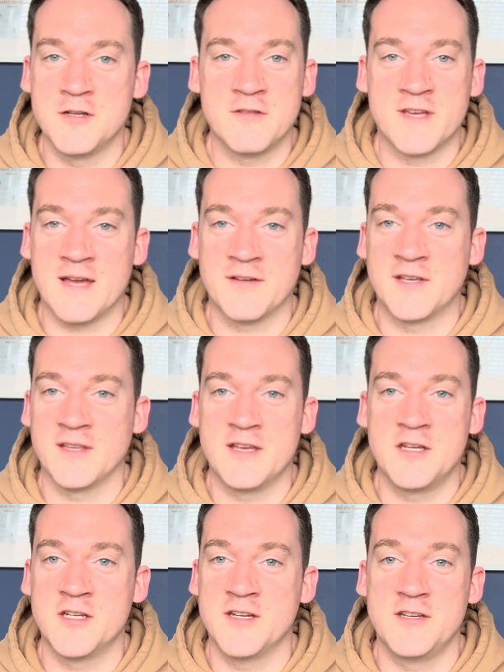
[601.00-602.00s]

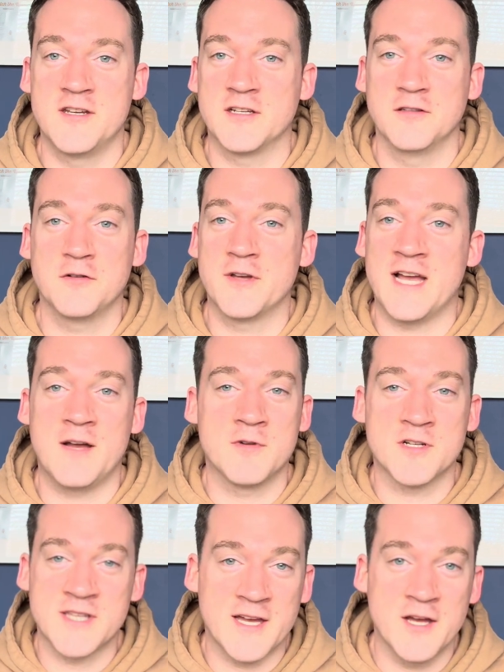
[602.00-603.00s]
calculation. You can look at how
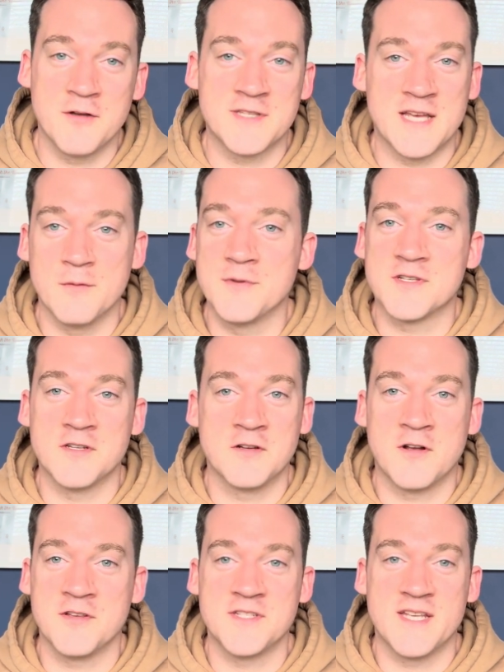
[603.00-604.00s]
much that hotel was going to
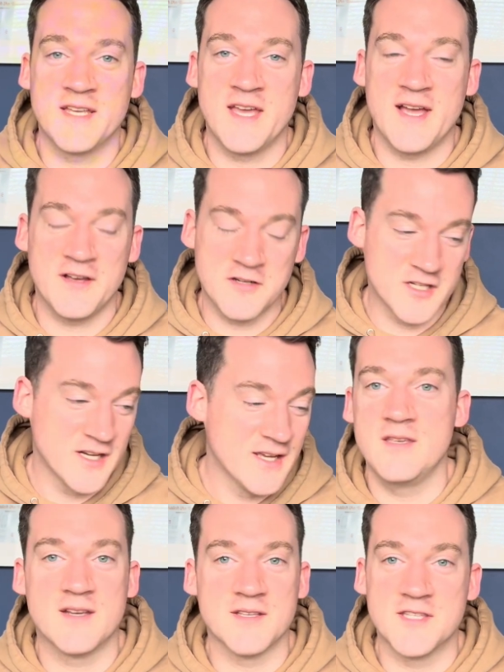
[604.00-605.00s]
cost in cash.
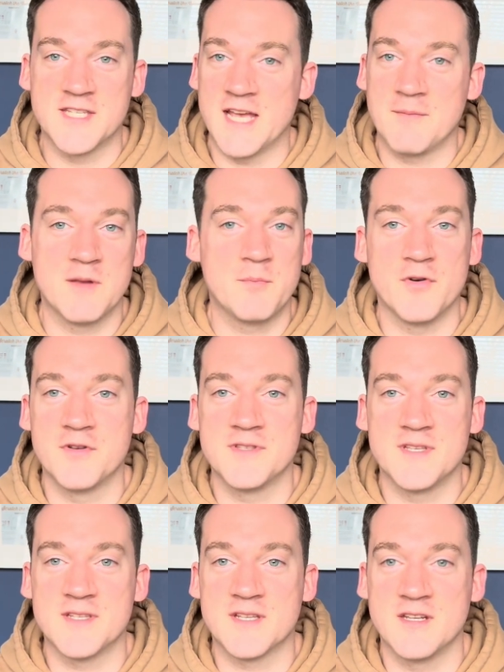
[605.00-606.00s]
You can see how many points
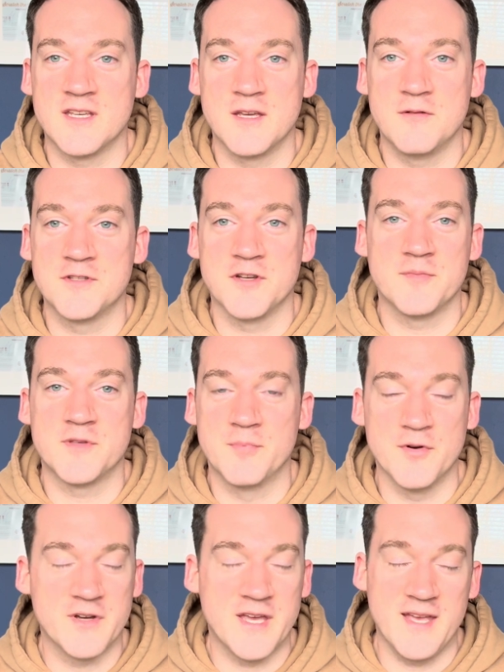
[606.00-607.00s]
it's going to use up to
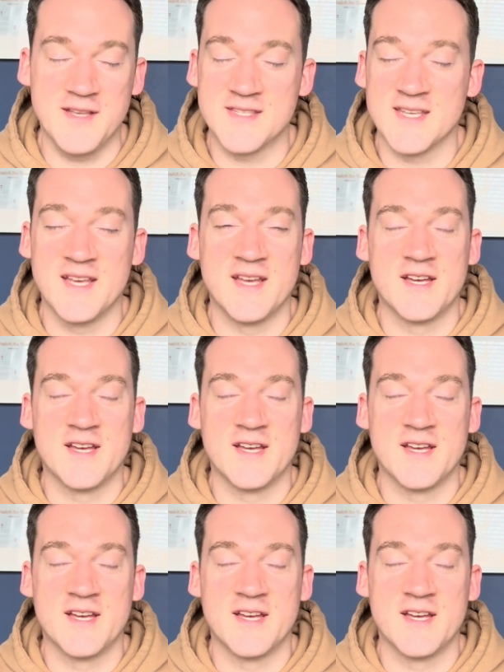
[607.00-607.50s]
book it.